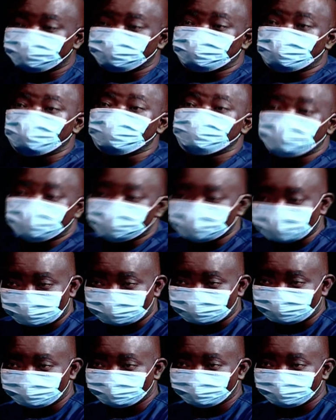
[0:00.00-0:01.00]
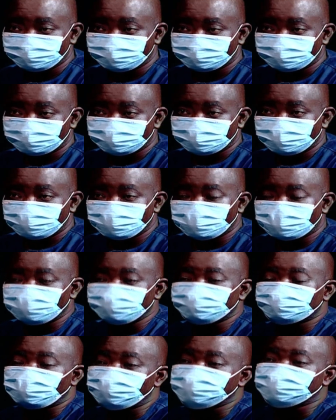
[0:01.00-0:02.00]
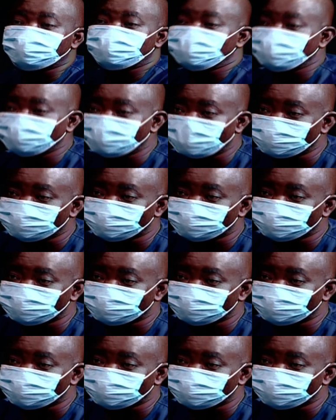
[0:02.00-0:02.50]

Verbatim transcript: been completed, mm. He keeps on saying that